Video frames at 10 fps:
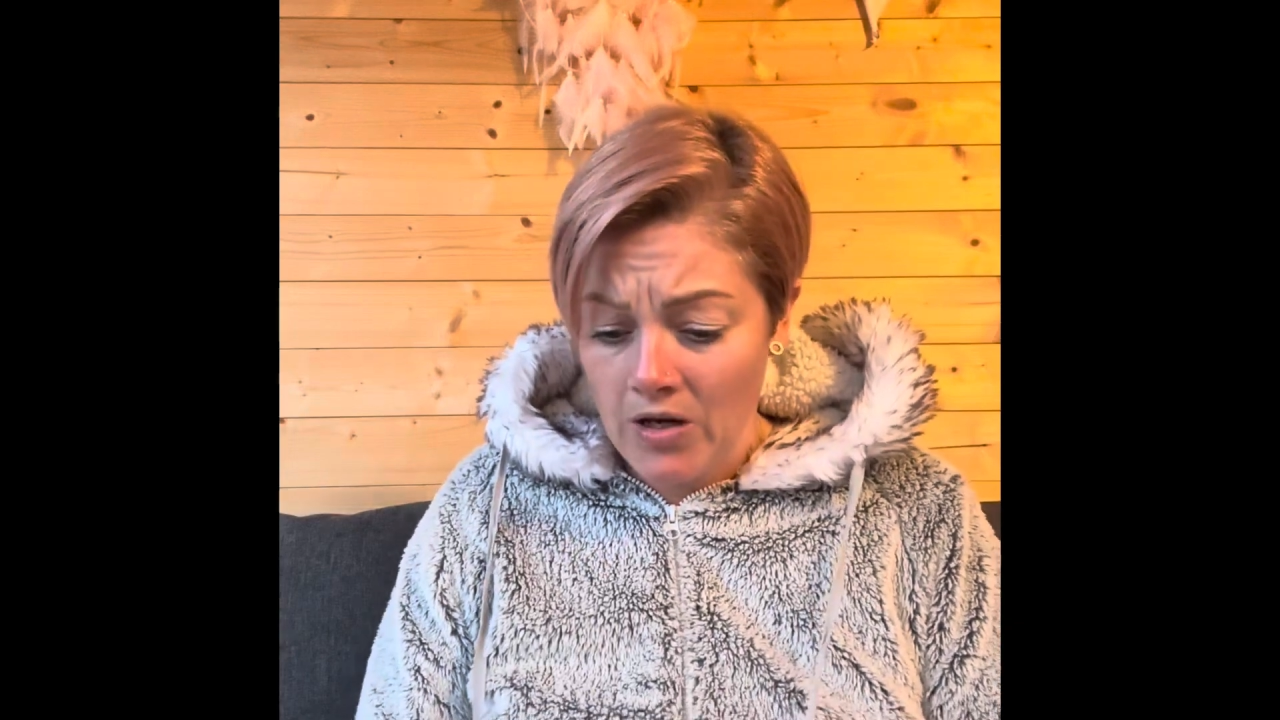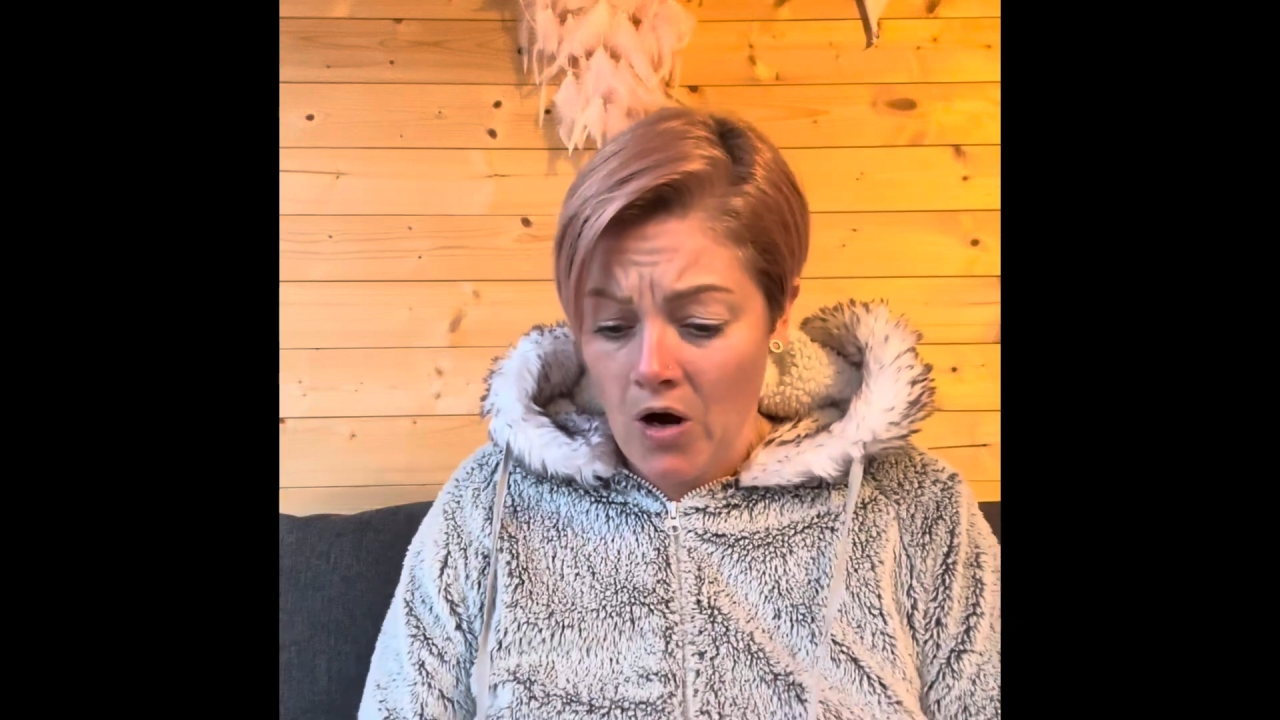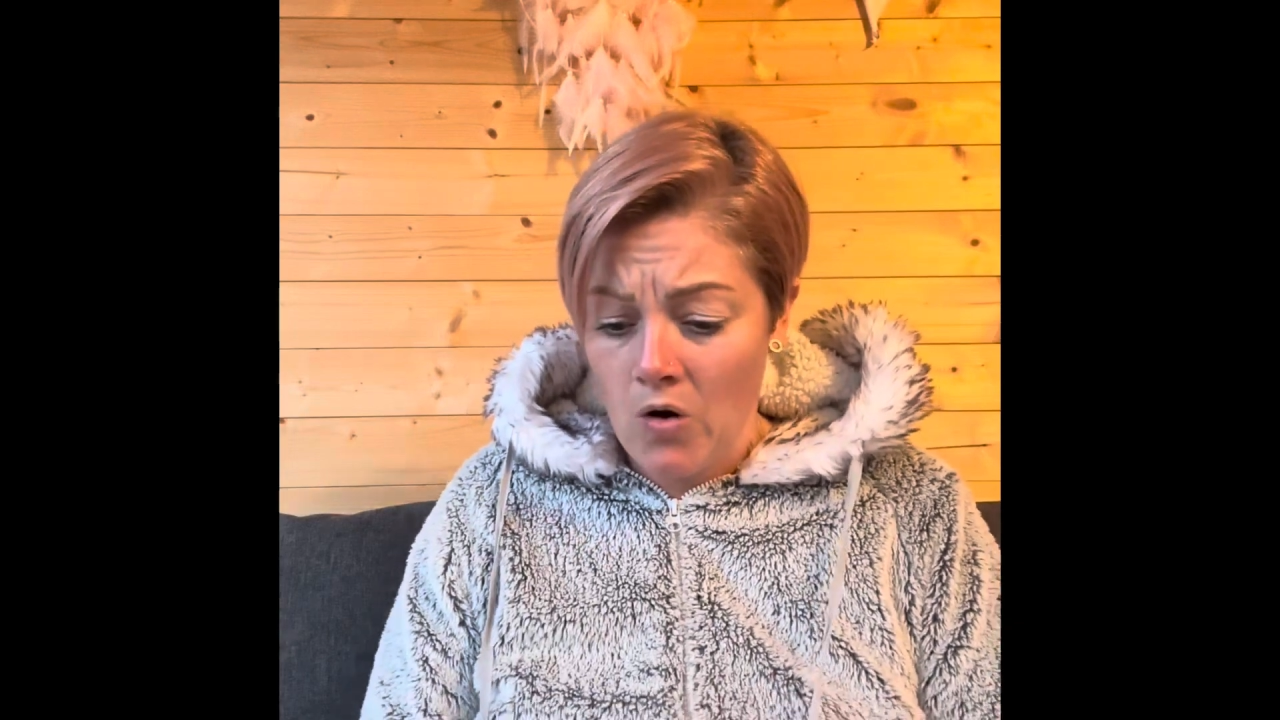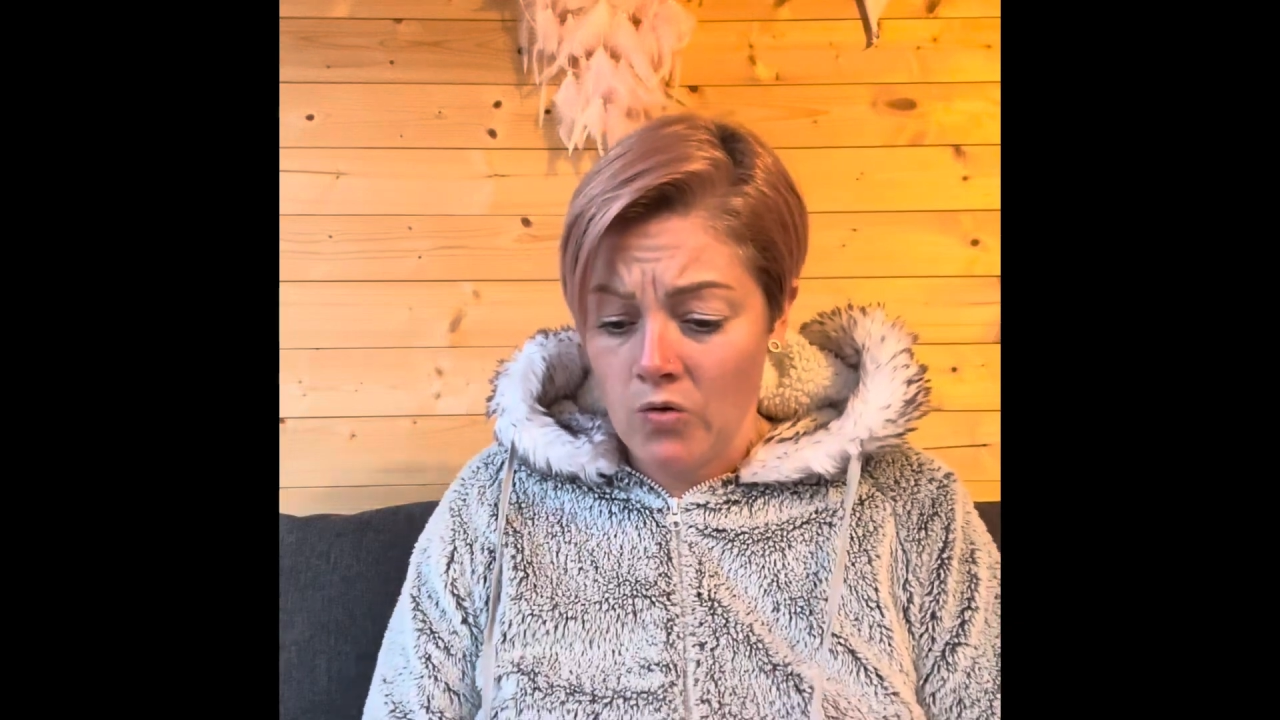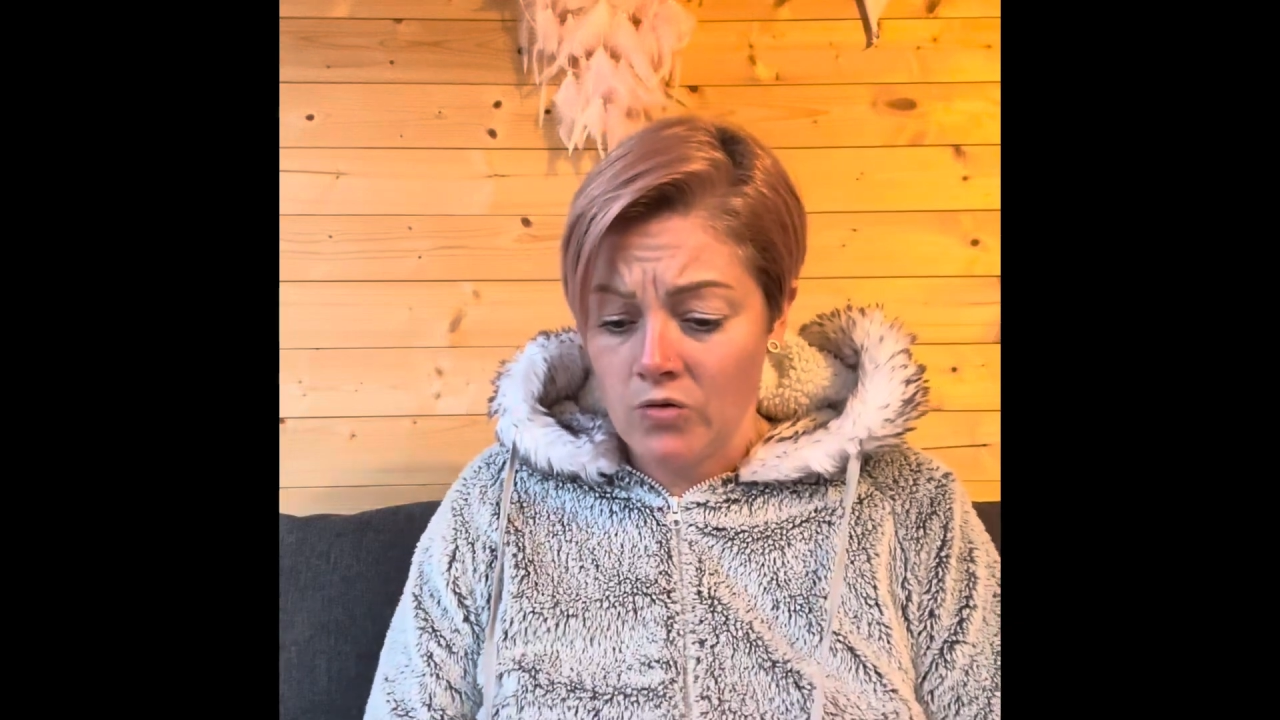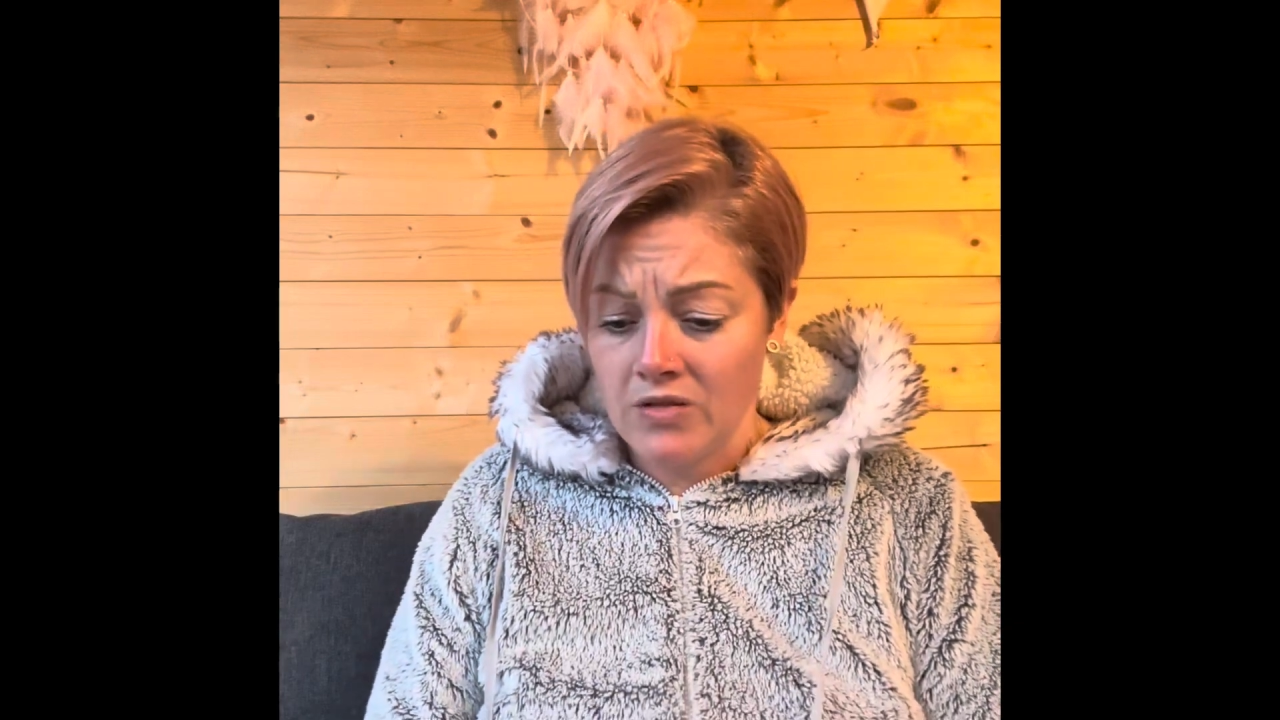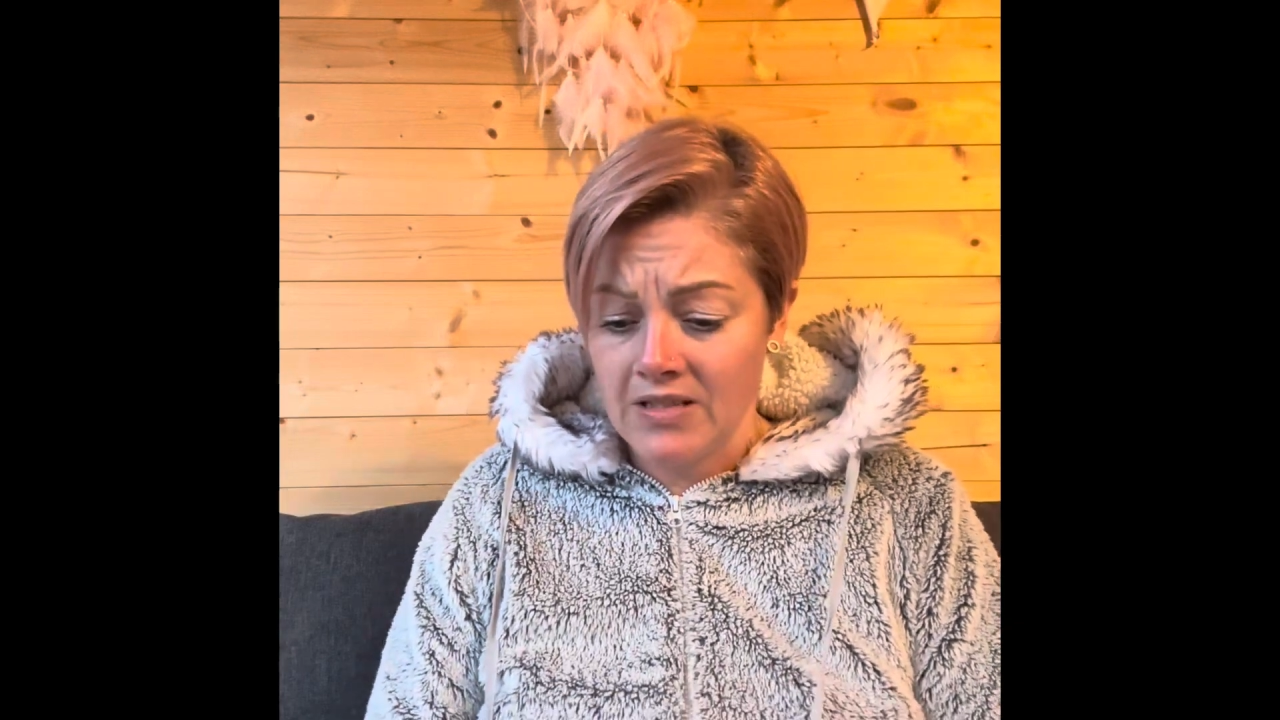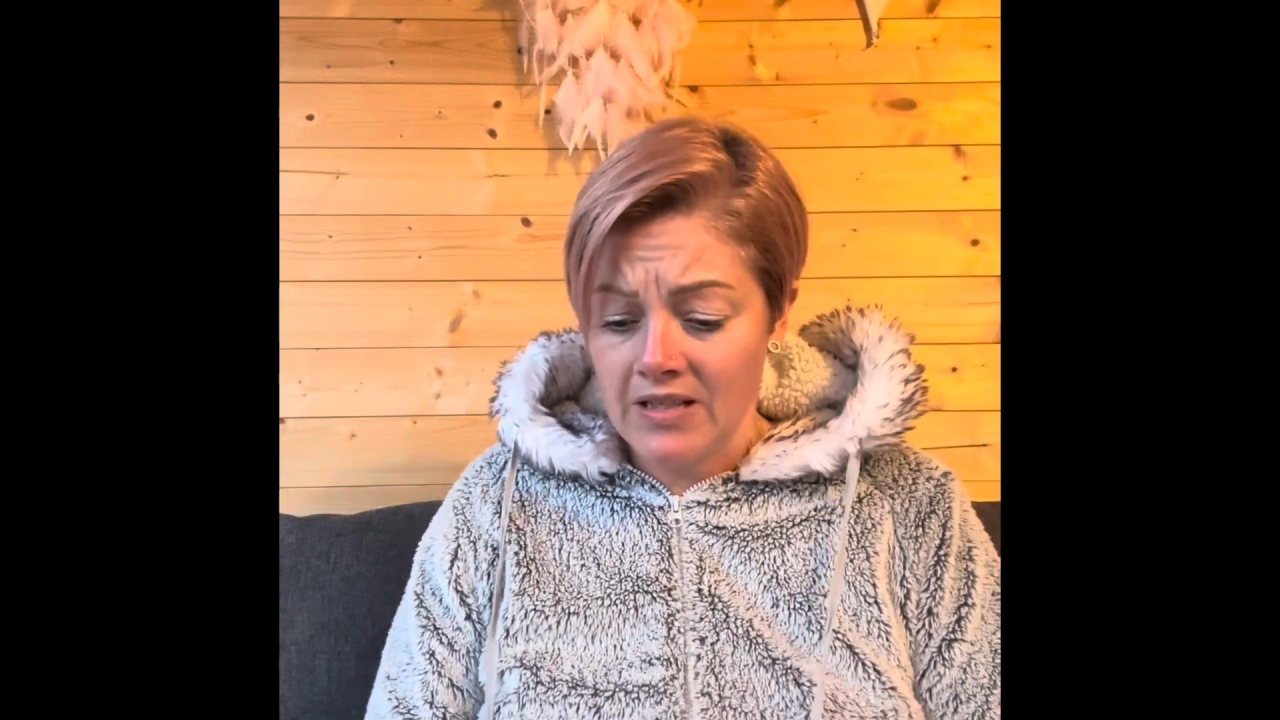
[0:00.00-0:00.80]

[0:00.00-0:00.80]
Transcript: holes.